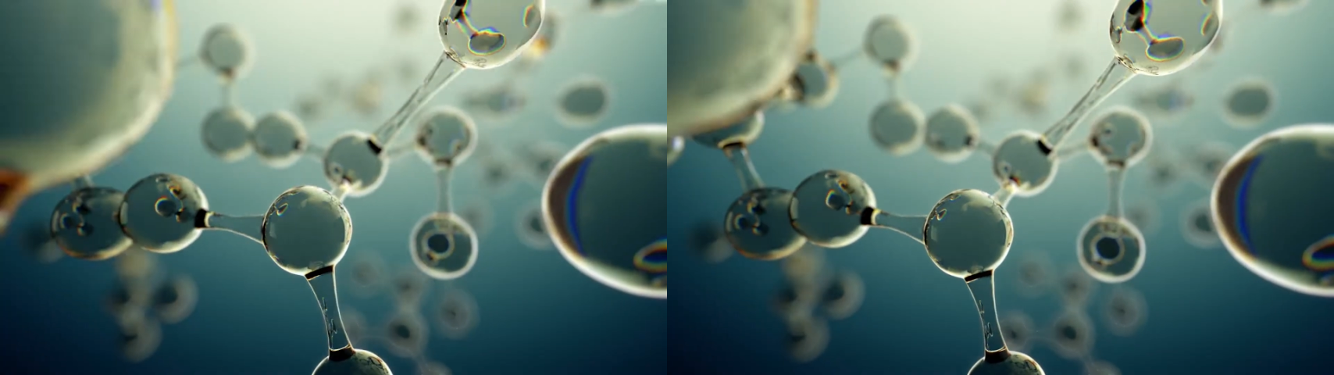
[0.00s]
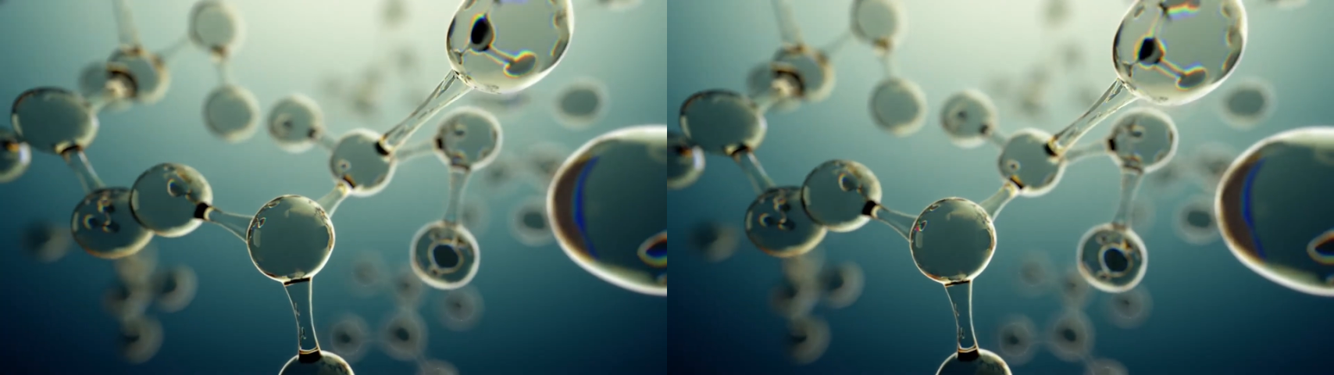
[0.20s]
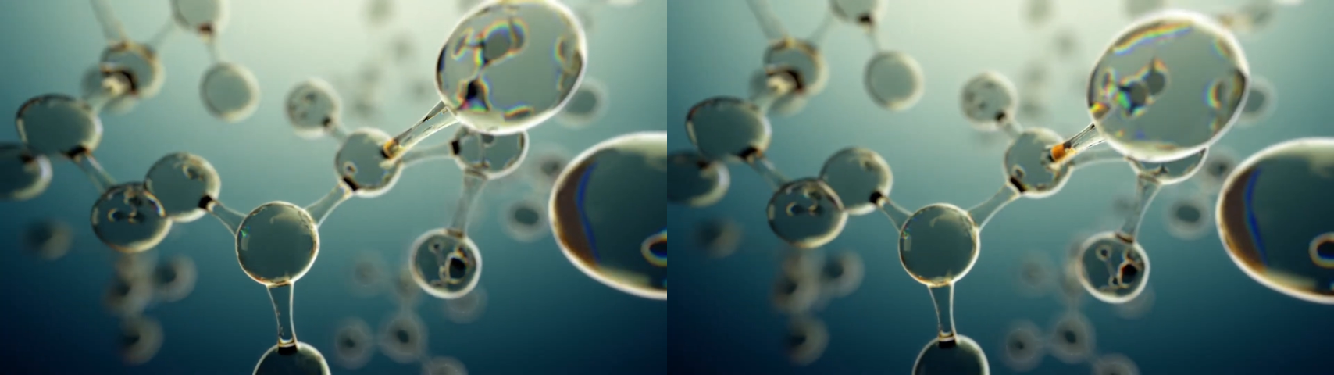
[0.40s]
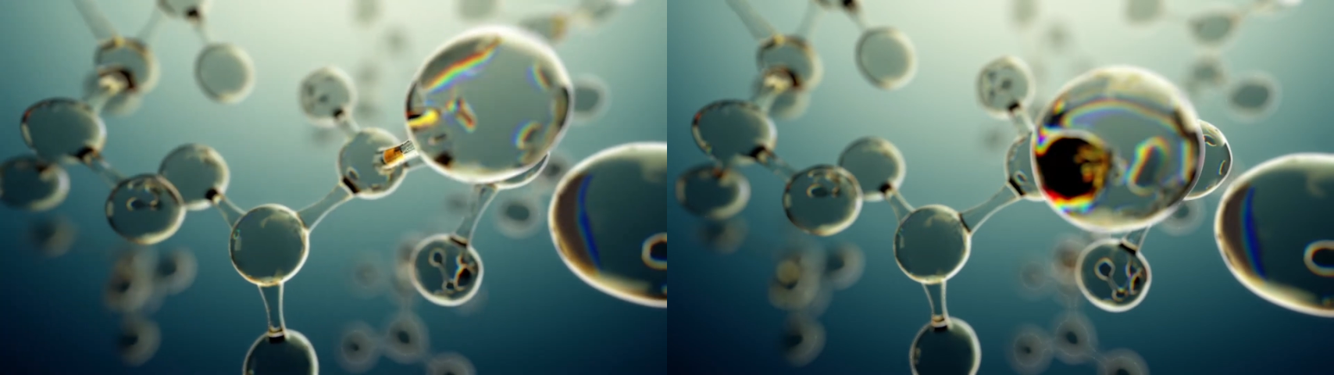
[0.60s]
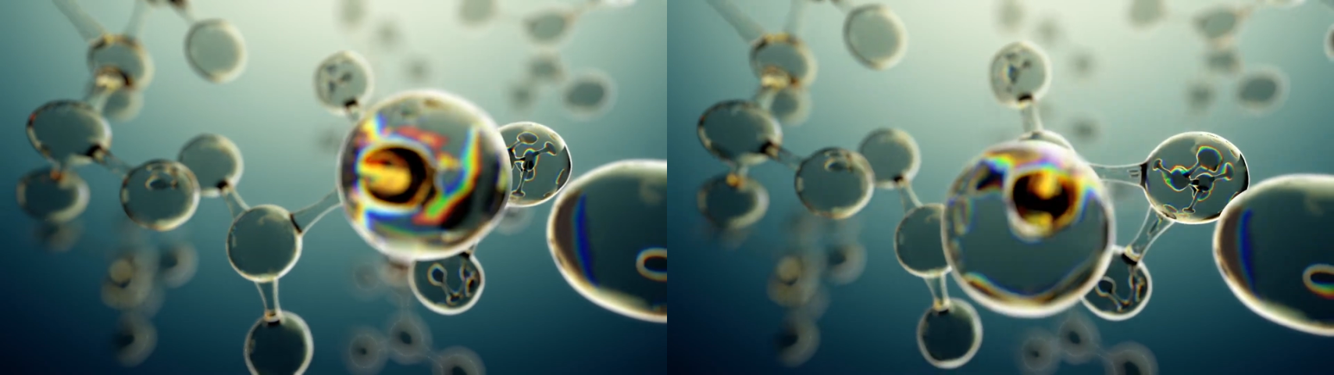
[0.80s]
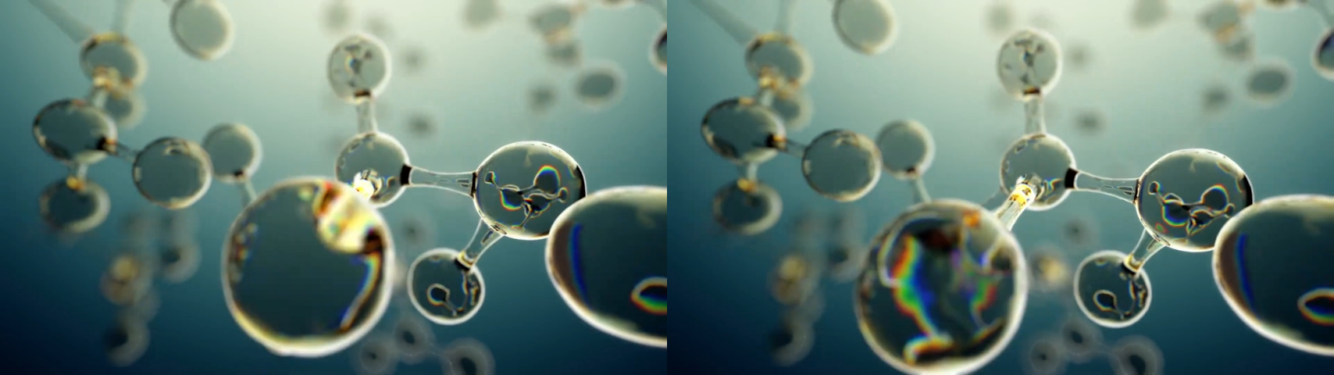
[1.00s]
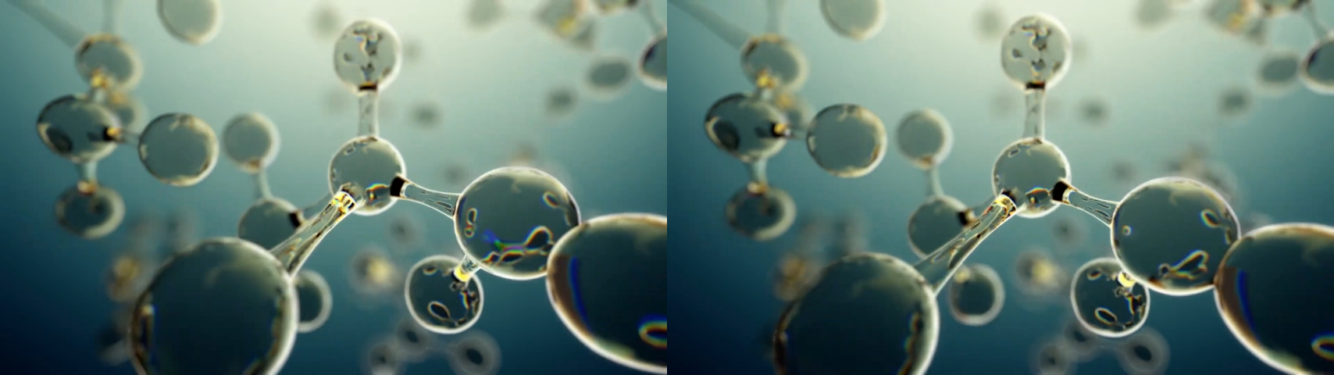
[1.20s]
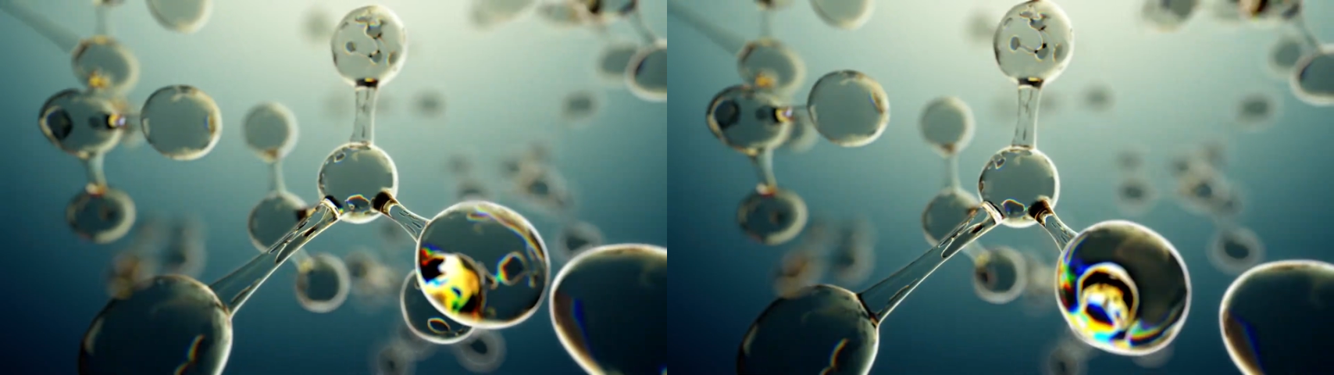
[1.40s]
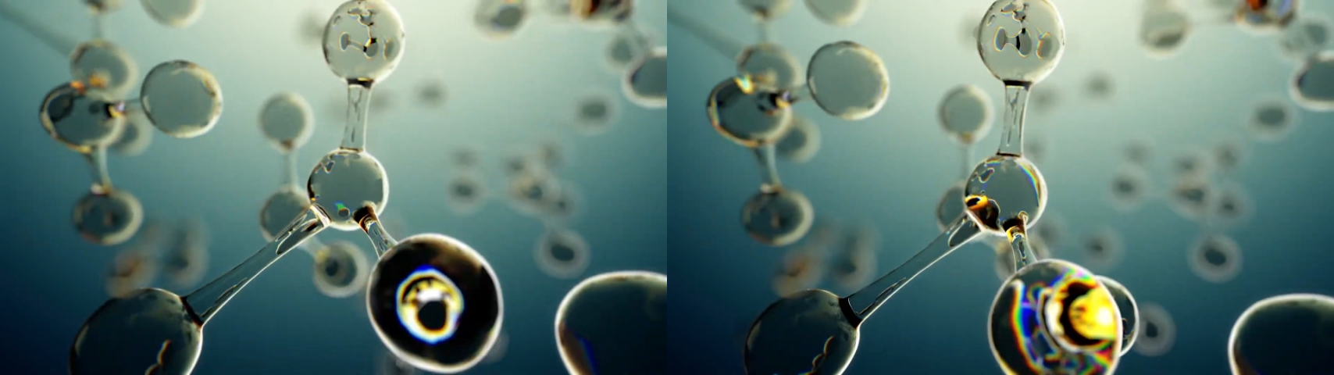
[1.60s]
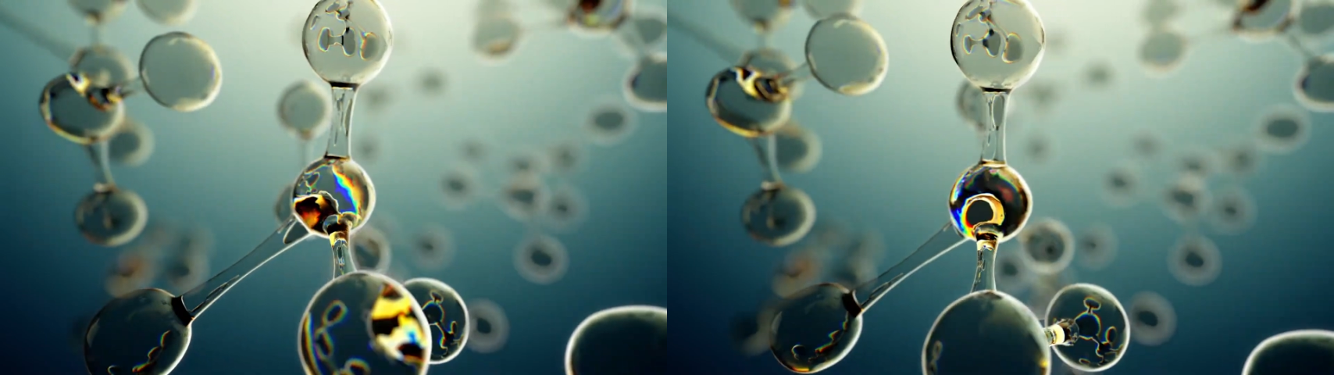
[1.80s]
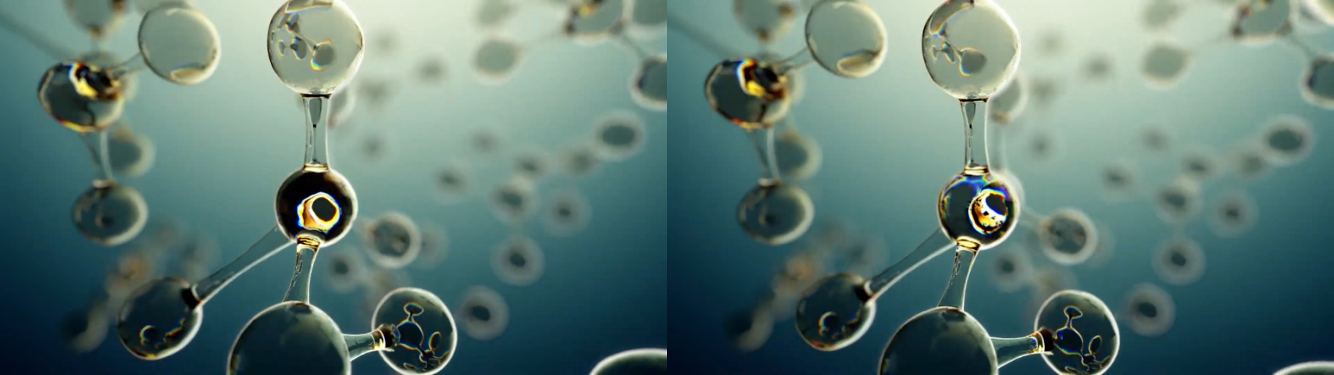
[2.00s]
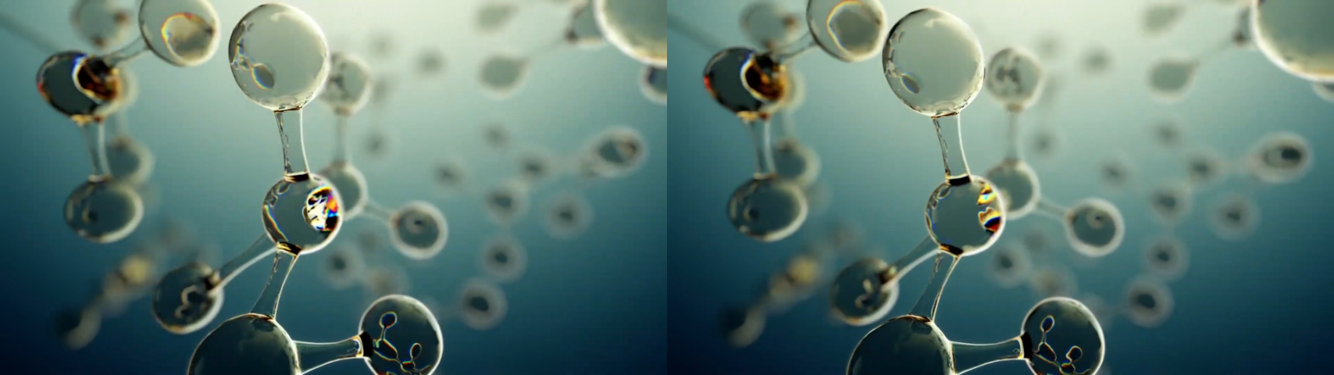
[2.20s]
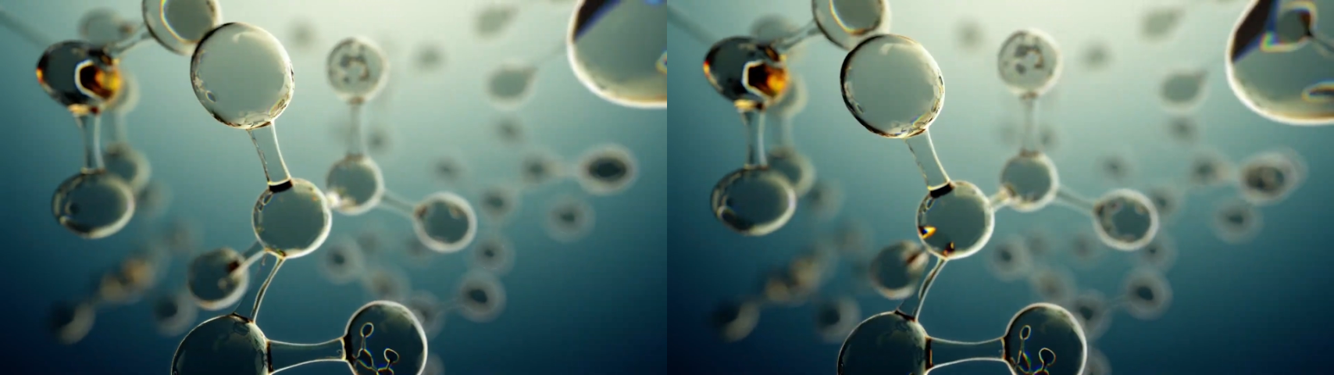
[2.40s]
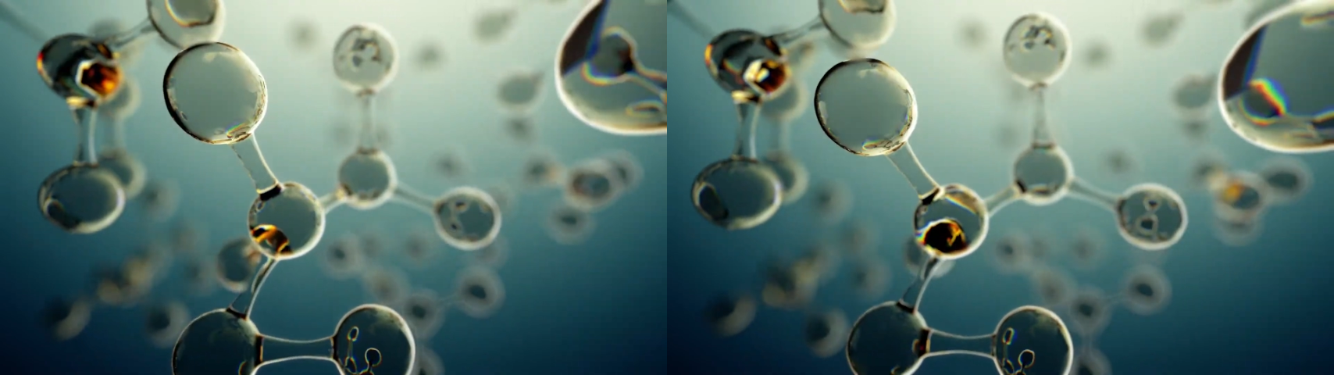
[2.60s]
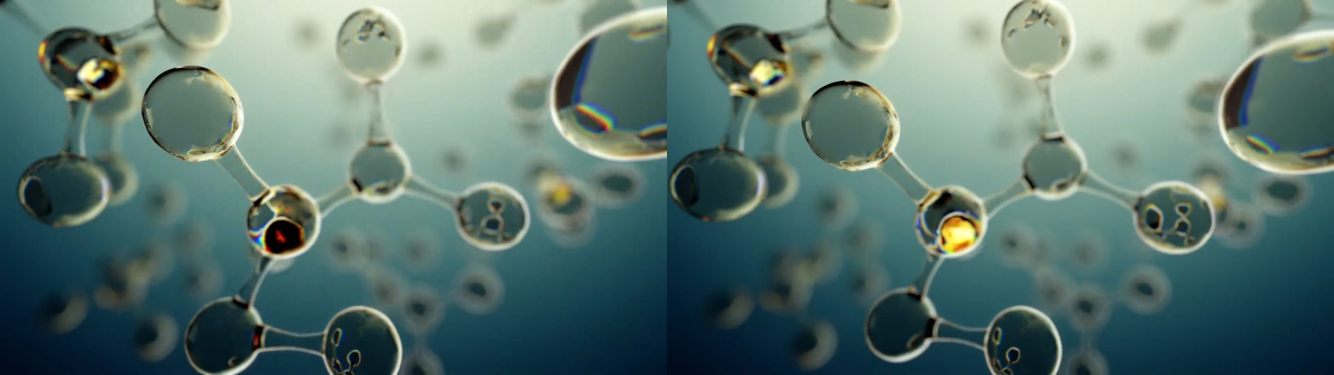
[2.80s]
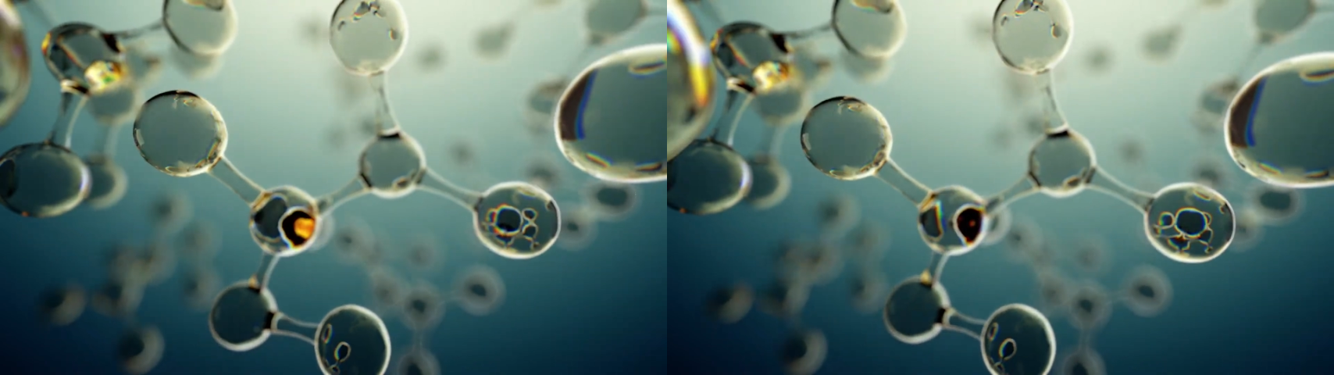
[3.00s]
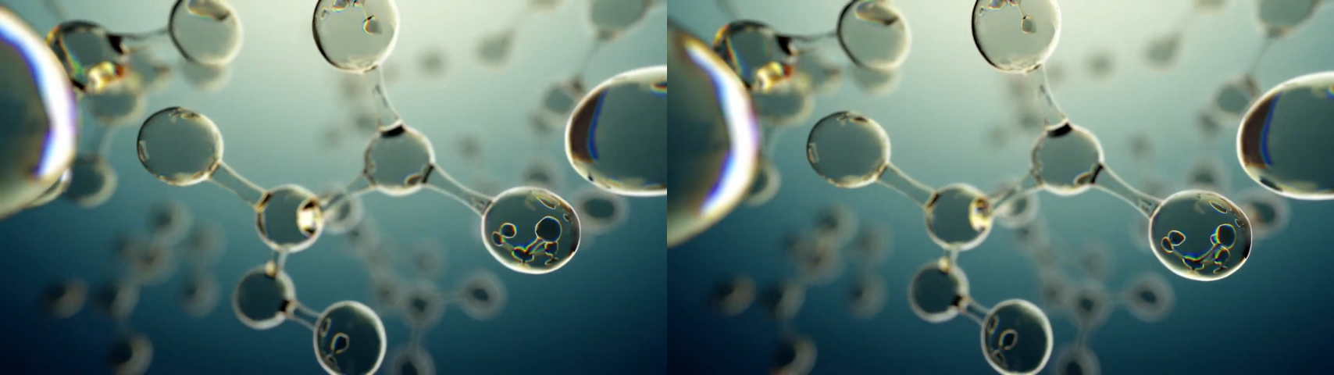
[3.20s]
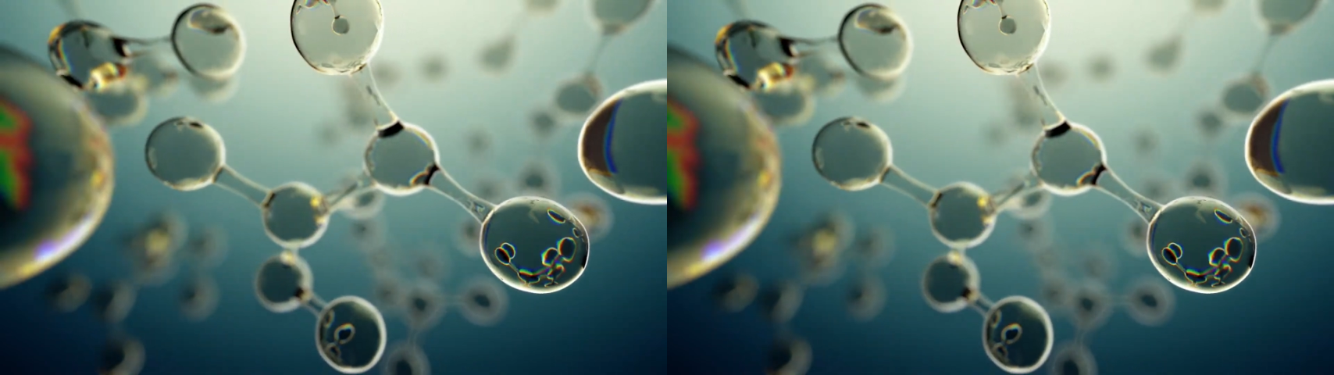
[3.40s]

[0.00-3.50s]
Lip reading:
(no speaker visible)